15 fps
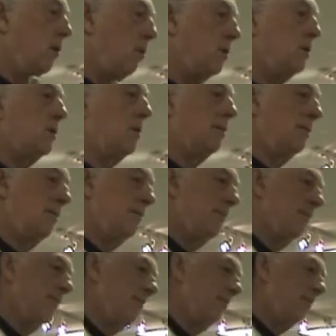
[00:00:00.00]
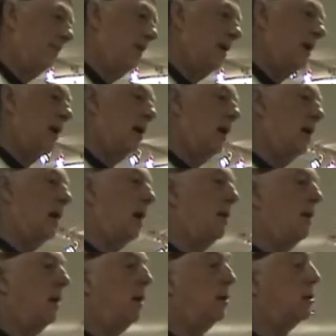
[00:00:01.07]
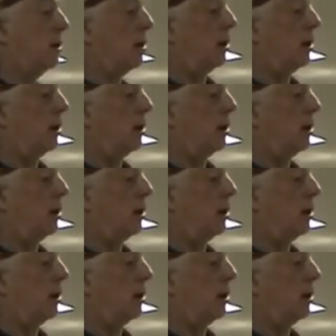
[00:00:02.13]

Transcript: wisdom. And I think it's an